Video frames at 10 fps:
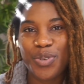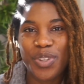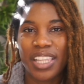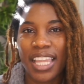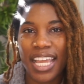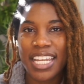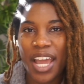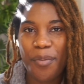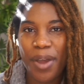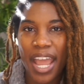let
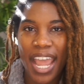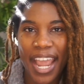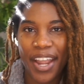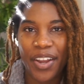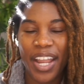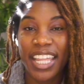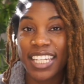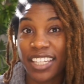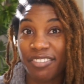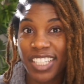down my hair and
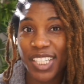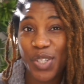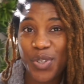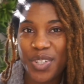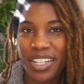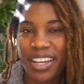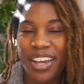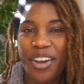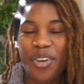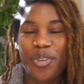live a little
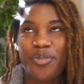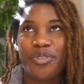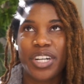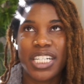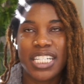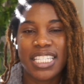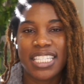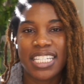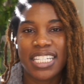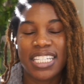
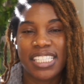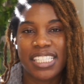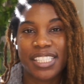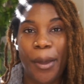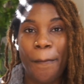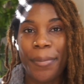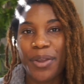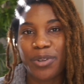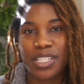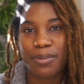versus be
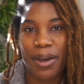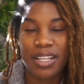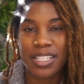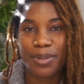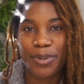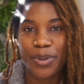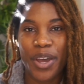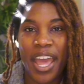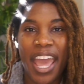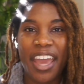
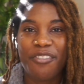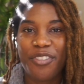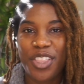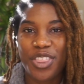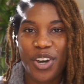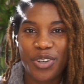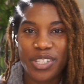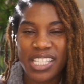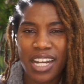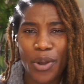responsible. And for
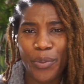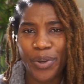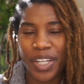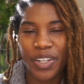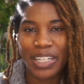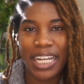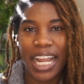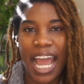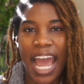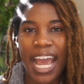those that are wondering,
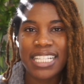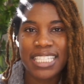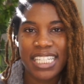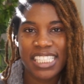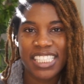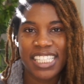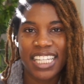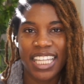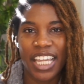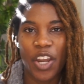I tend to
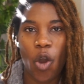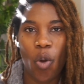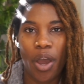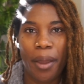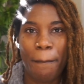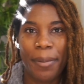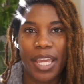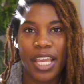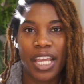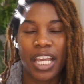lean on
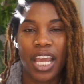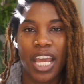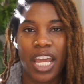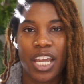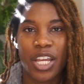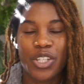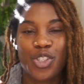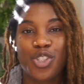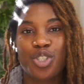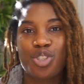being
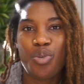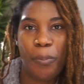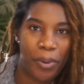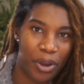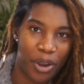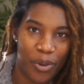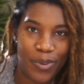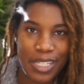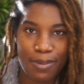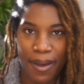super
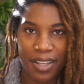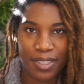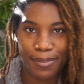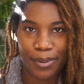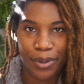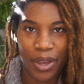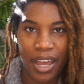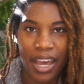responsible